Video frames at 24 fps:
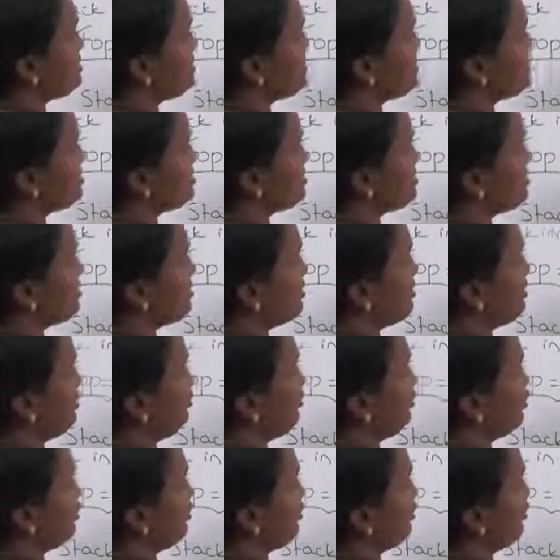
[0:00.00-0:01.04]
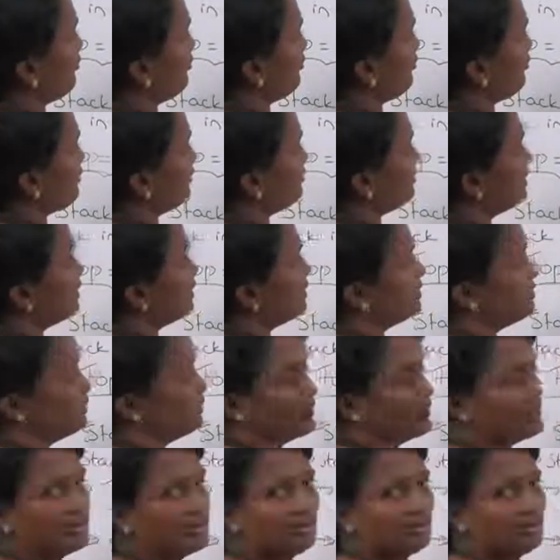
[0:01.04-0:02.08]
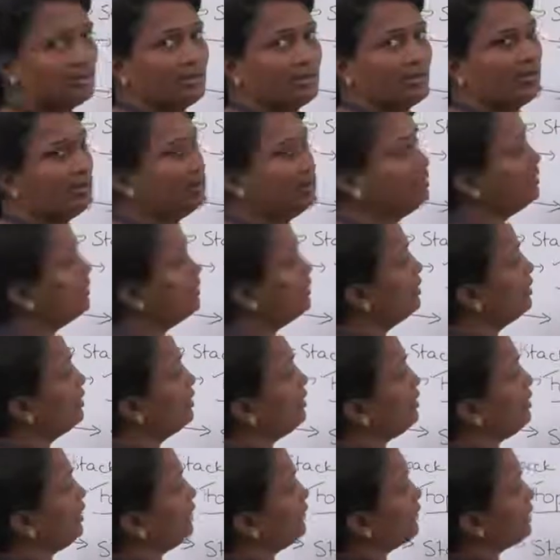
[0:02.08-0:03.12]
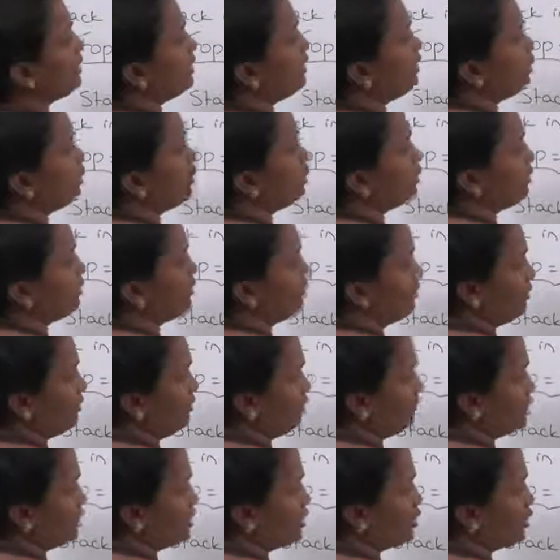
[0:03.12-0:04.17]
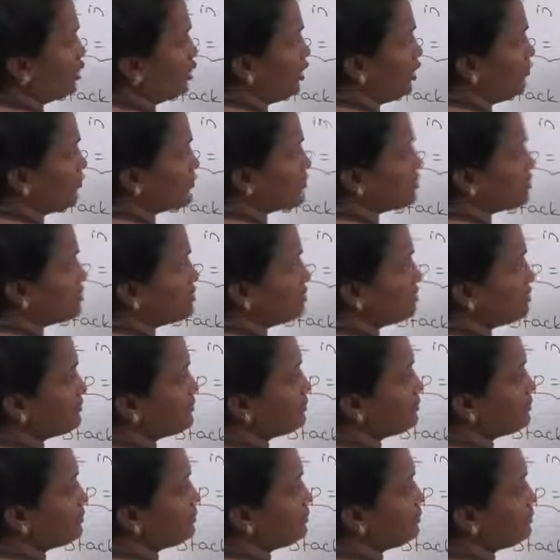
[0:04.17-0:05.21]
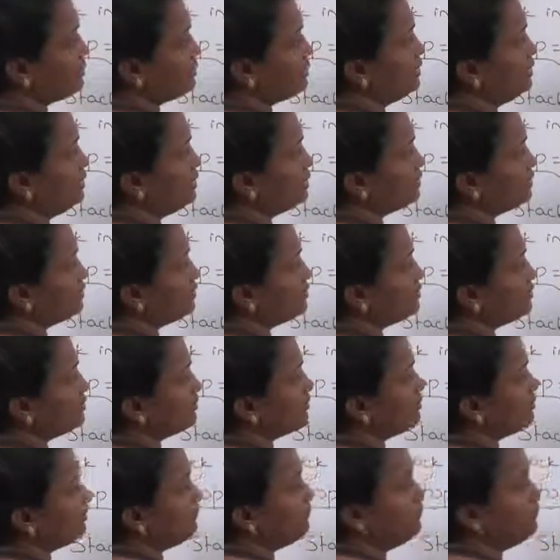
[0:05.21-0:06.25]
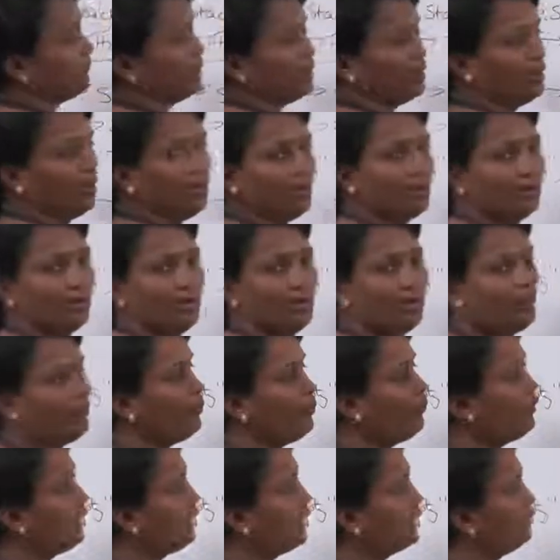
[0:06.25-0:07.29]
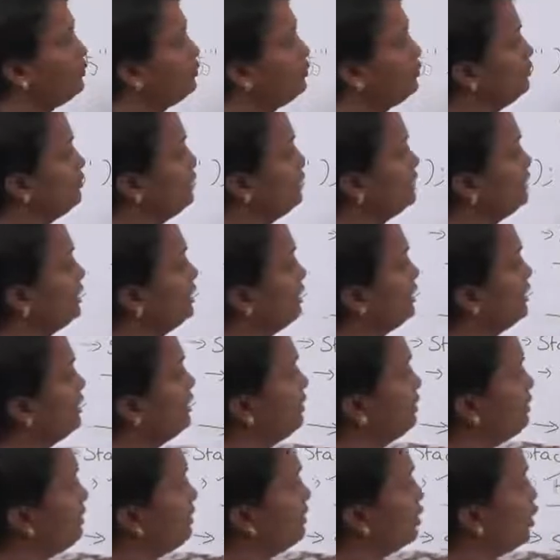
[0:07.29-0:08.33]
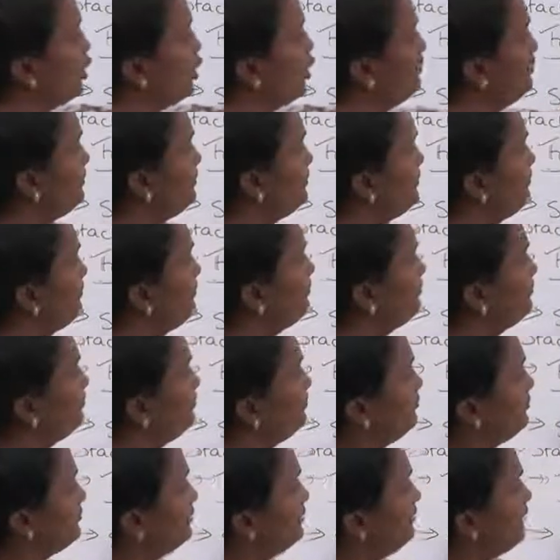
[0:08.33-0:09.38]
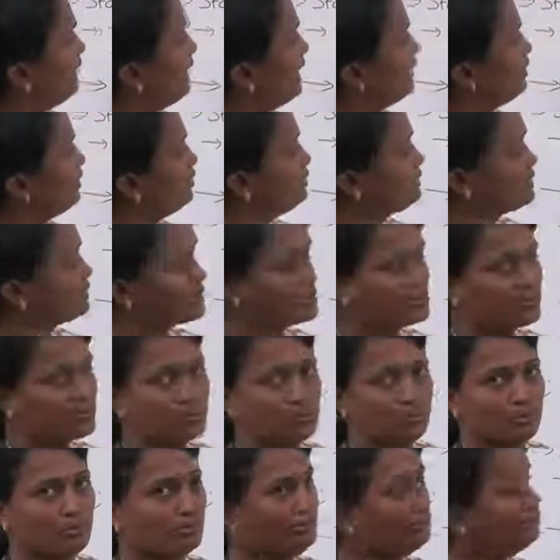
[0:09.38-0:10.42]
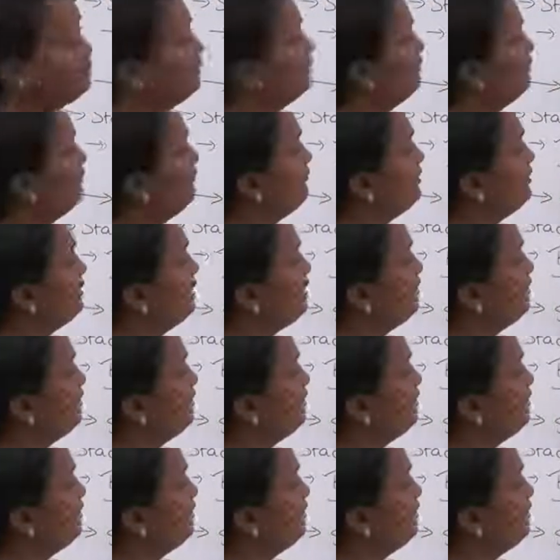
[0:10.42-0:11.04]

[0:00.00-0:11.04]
is removed off from the list, our top should refer to the below value. Here top, the value is 2. We